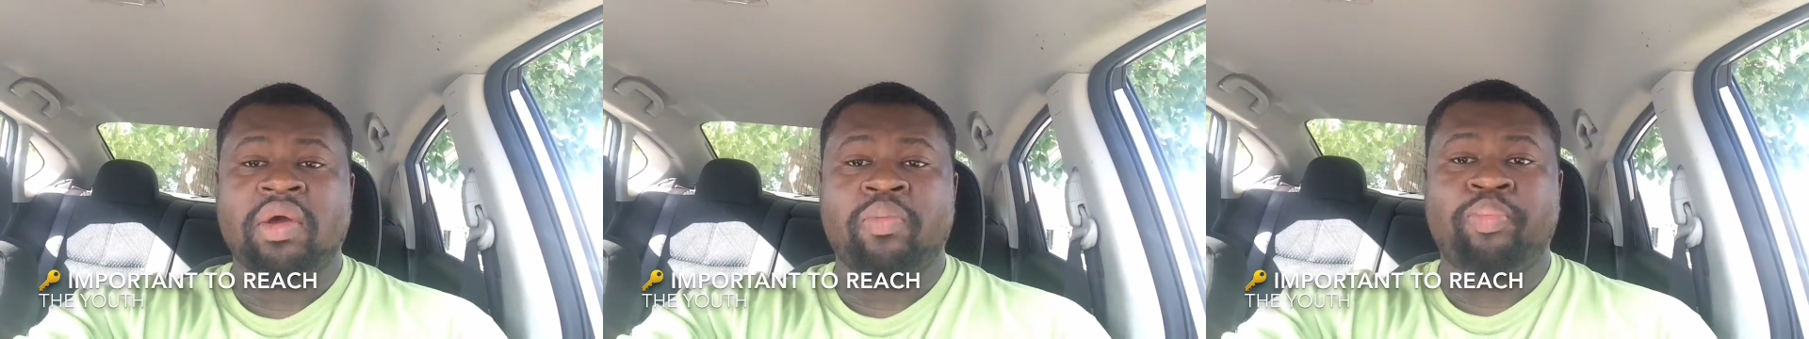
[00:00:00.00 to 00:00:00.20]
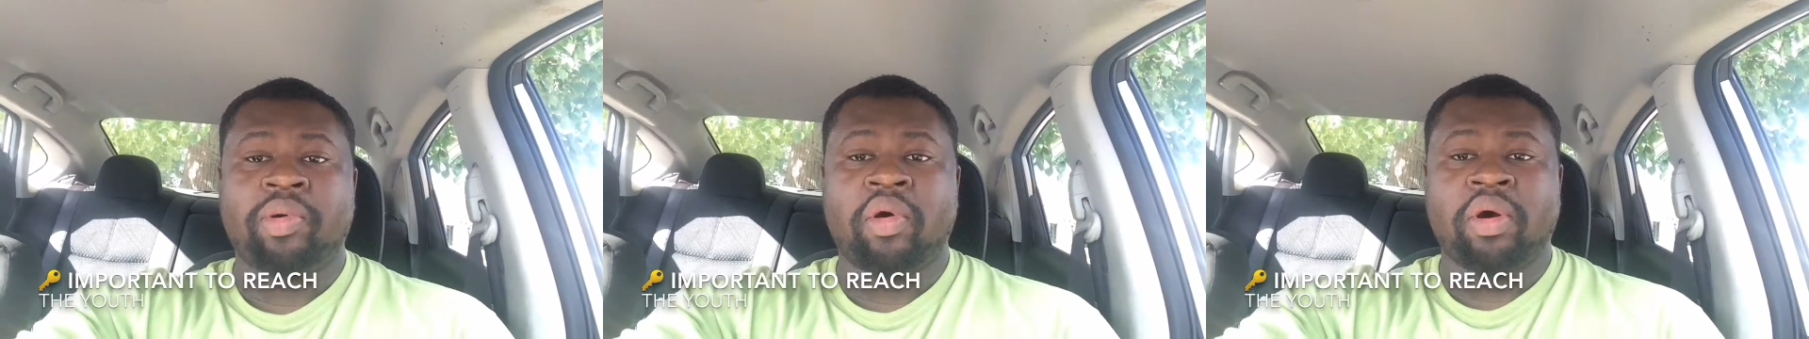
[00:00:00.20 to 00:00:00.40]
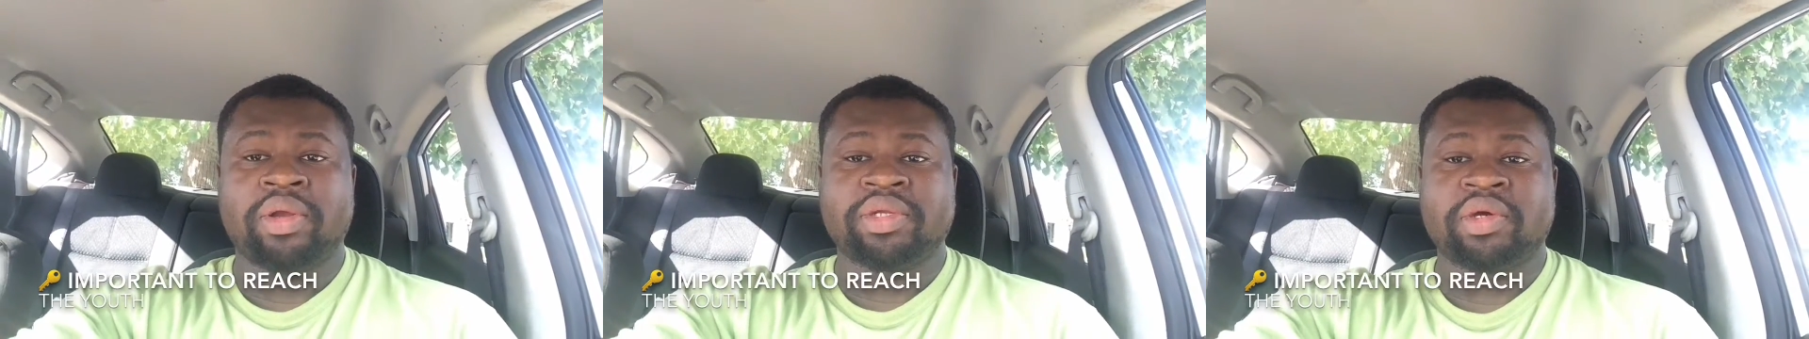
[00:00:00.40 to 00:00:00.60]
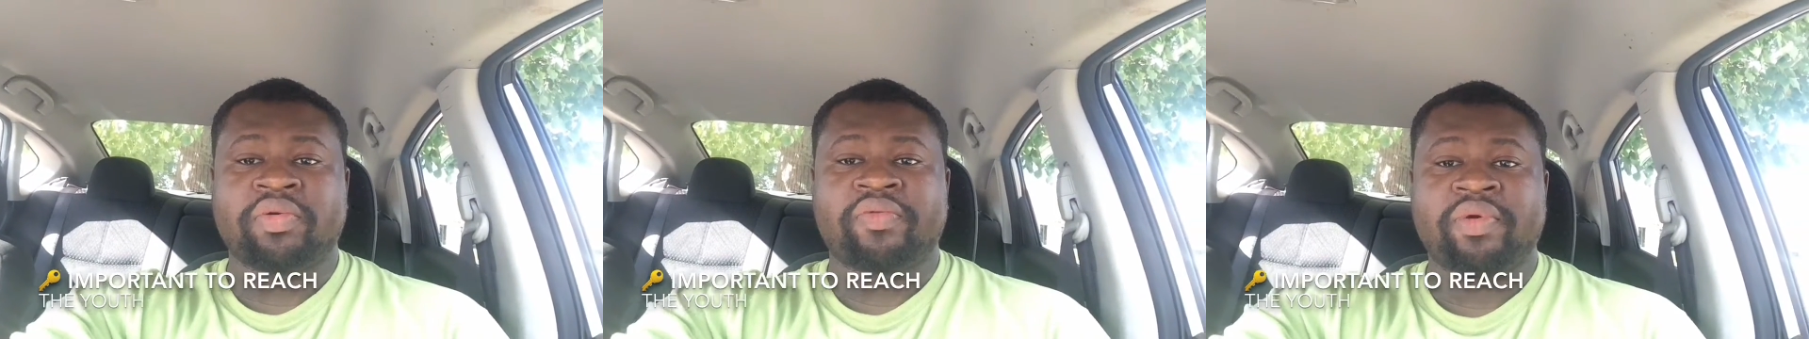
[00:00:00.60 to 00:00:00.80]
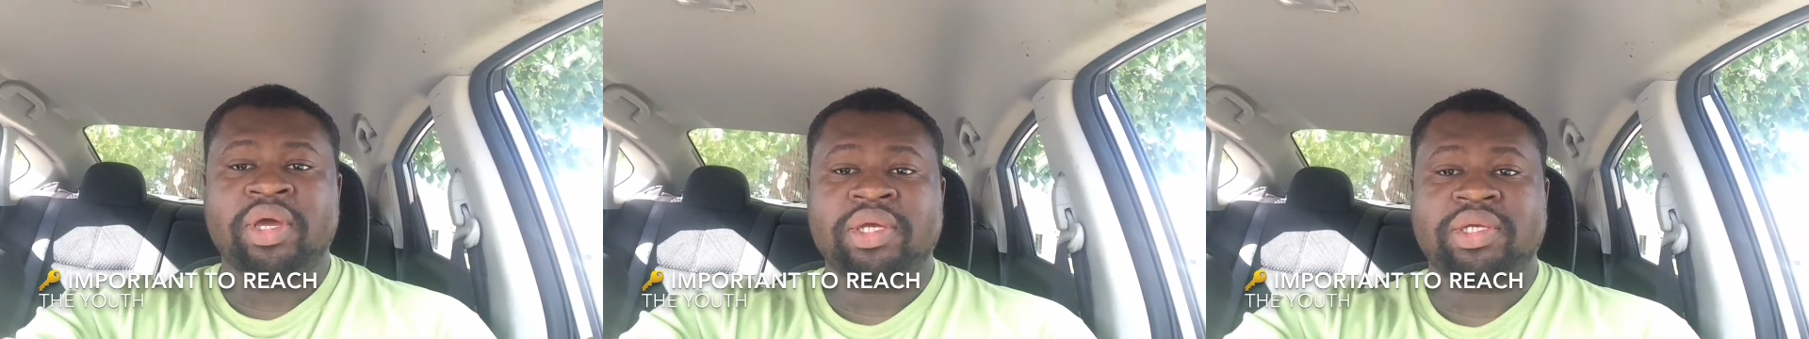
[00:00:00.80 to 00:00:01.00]
important to
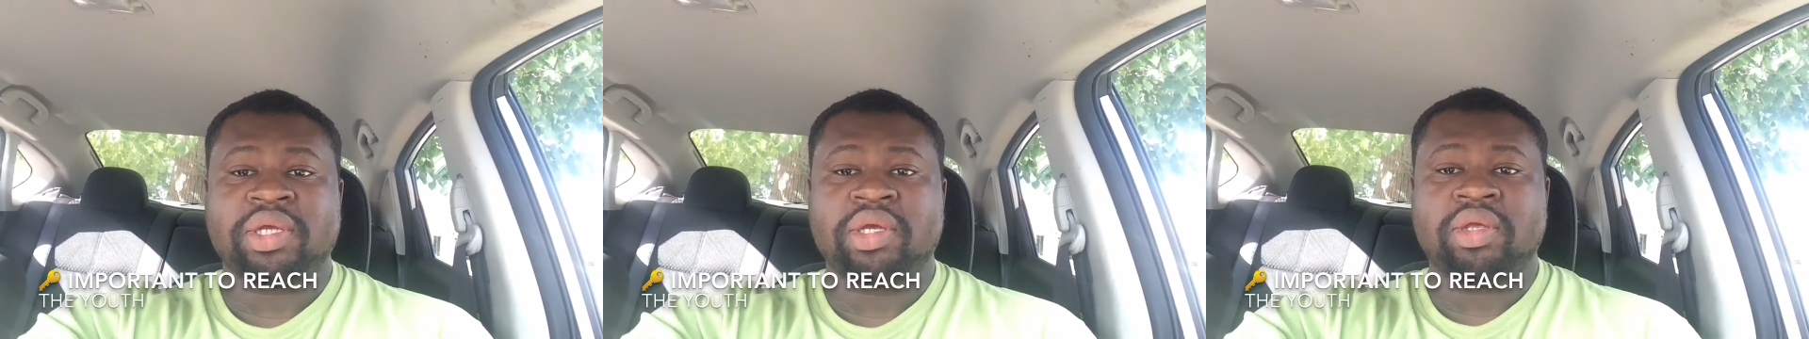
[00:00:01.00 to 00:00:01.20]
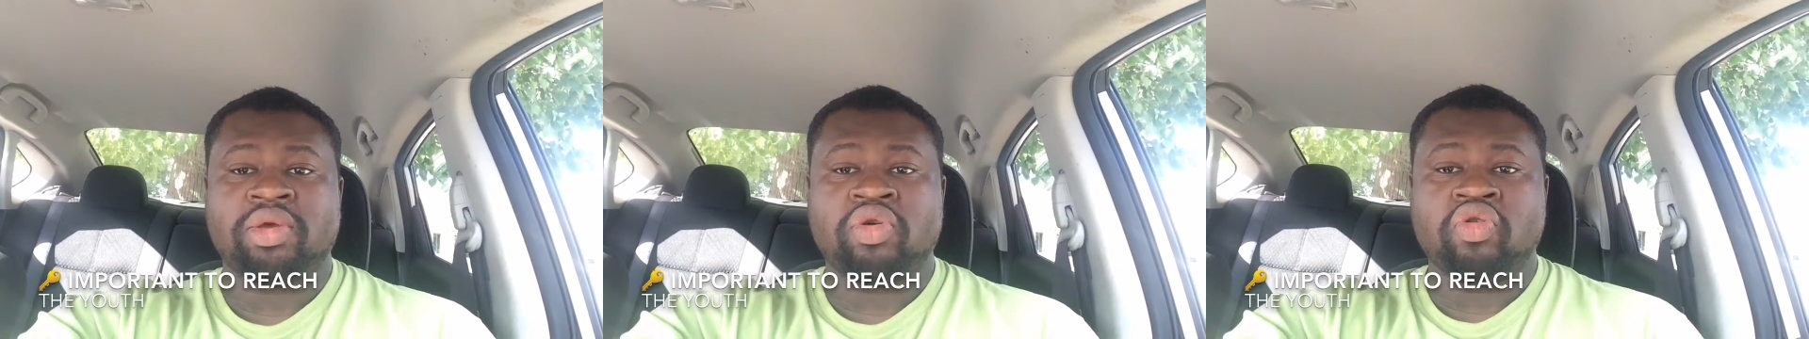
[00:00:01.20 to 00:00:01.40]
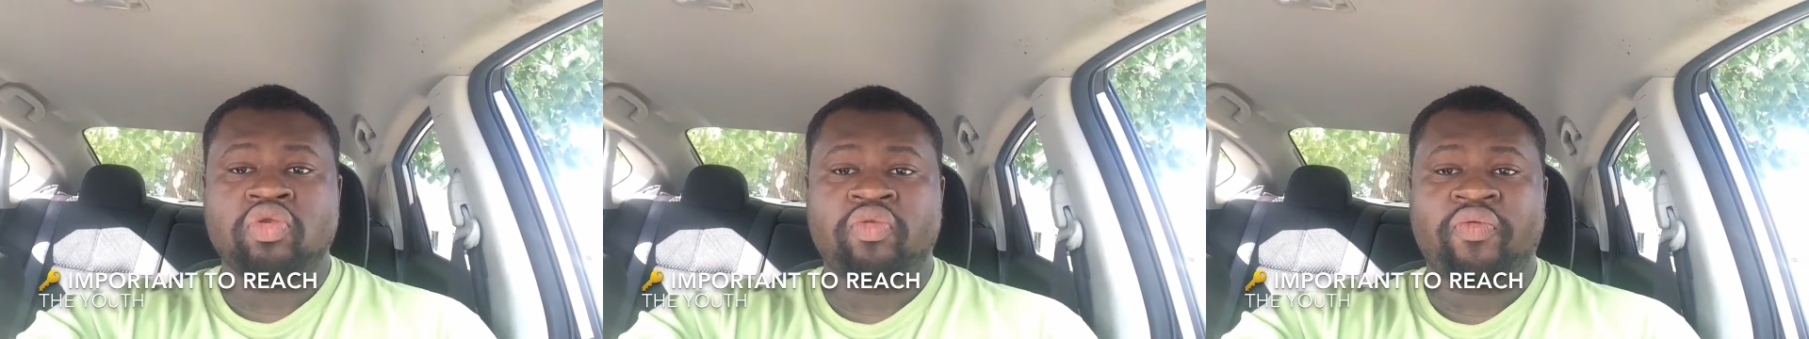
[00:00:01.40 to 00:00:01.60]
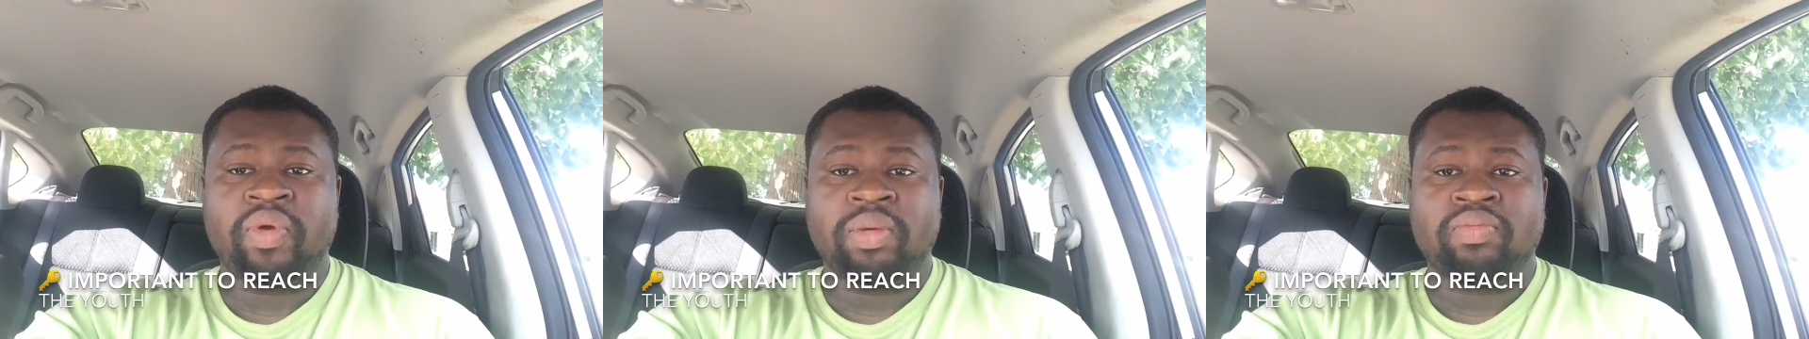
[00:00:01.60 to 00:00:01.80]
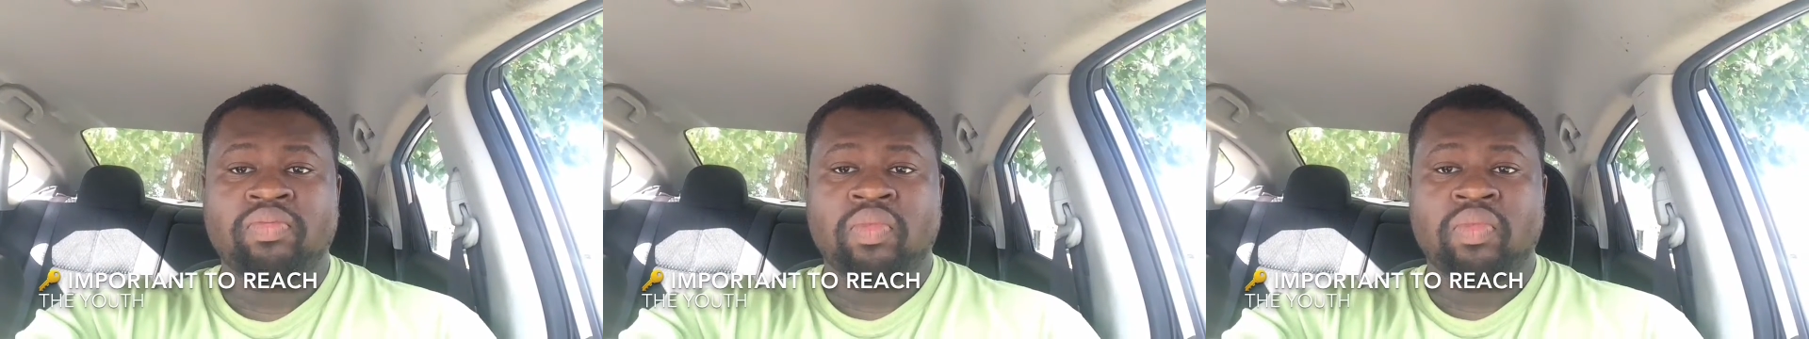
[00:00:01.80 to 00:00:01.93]
reach the youth